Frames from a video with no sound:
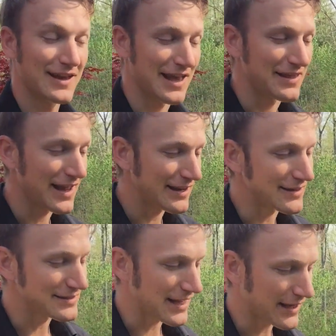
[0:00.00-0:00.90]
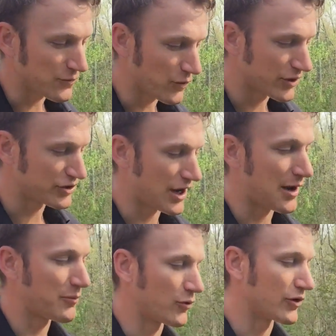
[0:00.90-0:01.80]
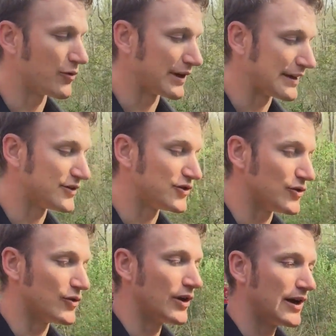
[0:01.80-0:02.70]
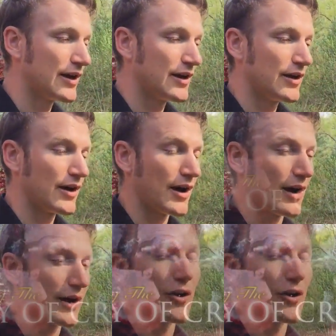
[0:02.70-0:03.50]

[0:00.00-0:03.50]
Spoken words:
And then in the second workshop, we're going into, I